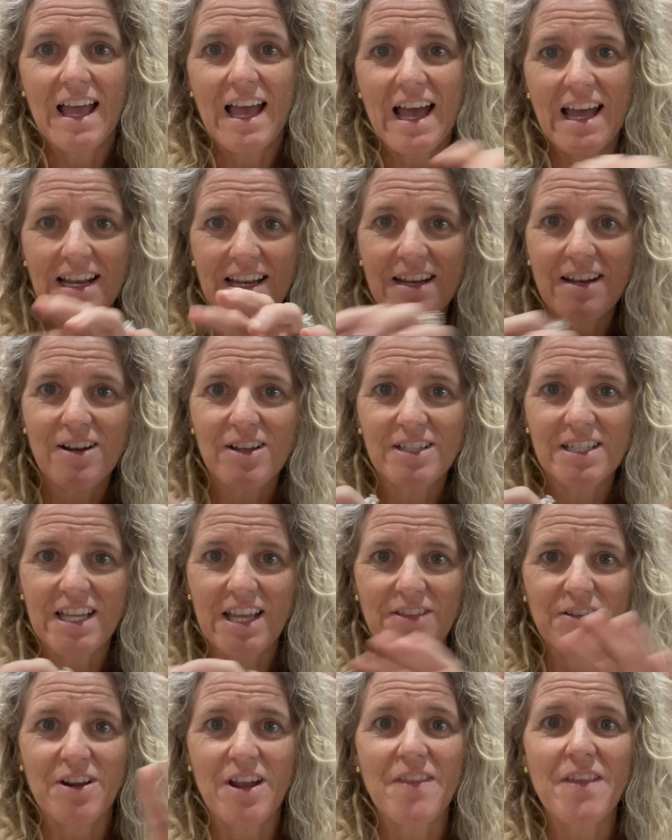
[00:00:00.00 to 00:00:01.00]
edit it all
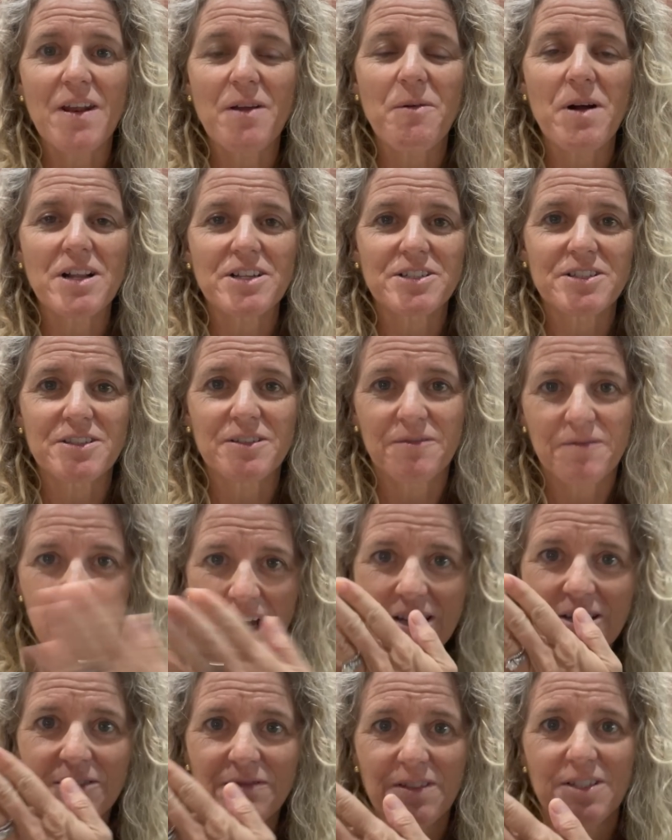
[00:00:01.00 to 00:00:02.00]
together and then I watch the
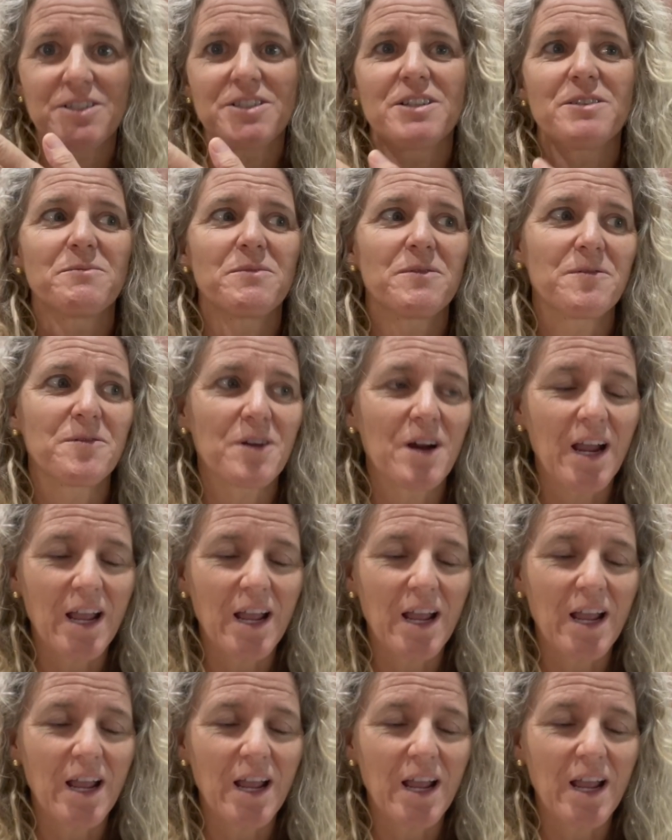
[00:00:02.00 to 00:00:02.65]
final version before